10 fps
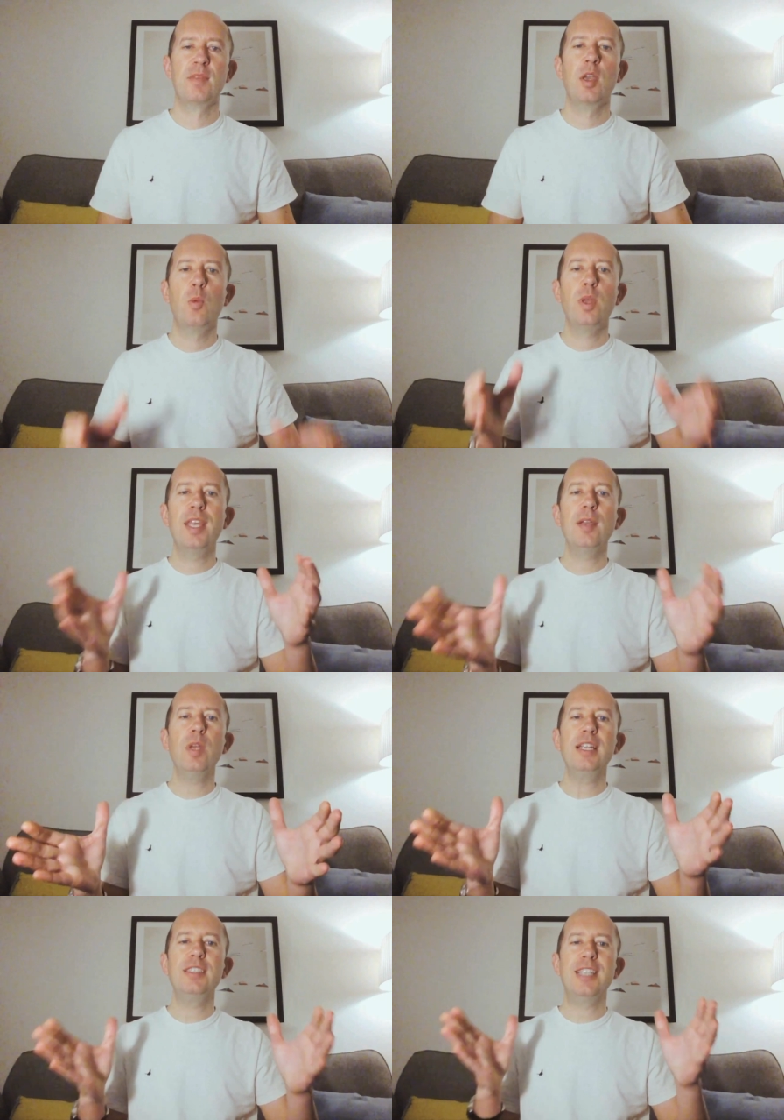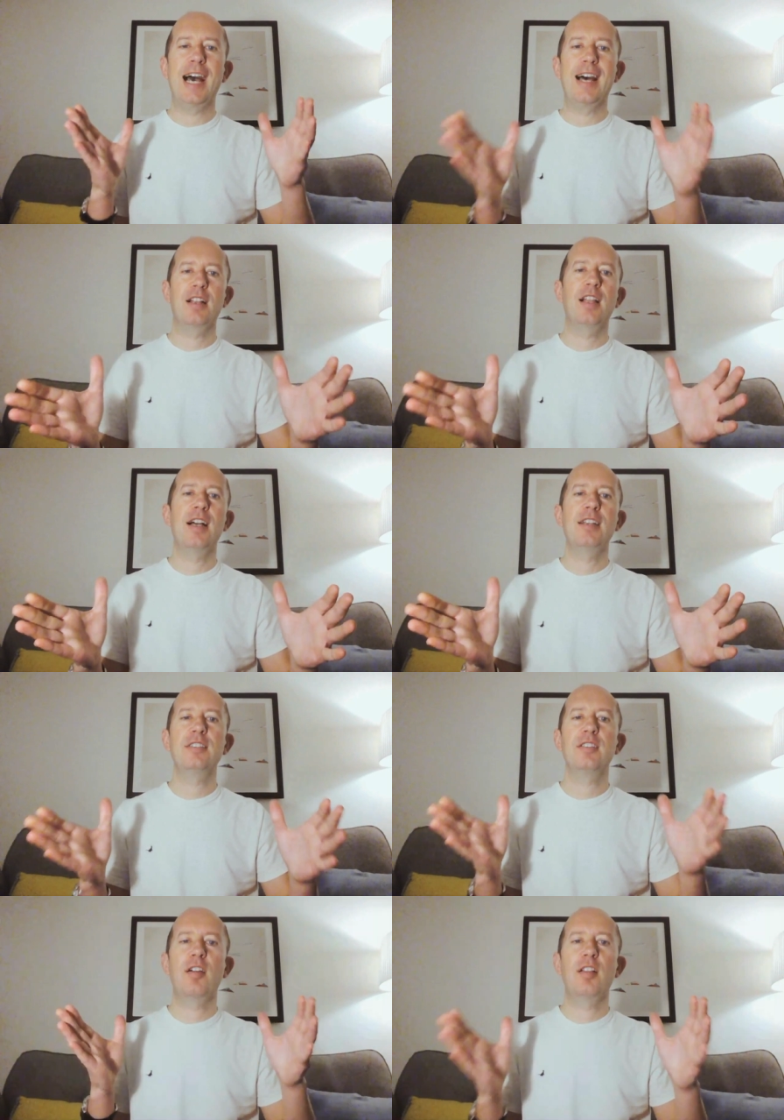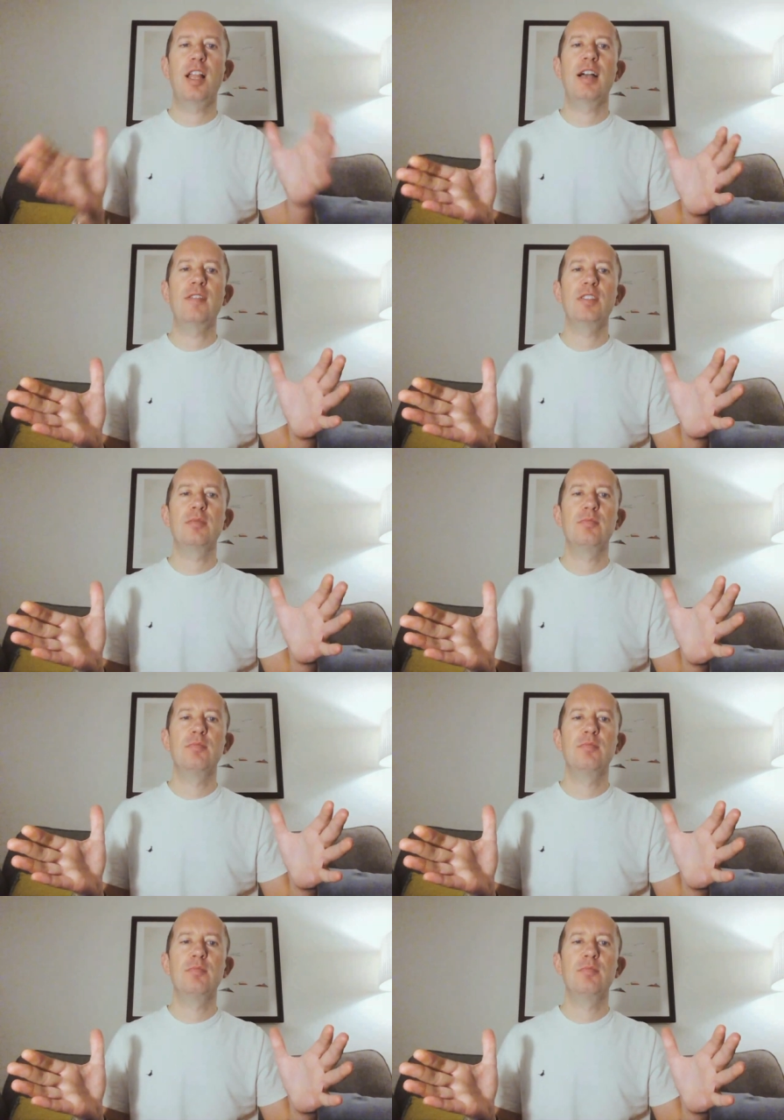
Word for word: We think we need to analyze our lives,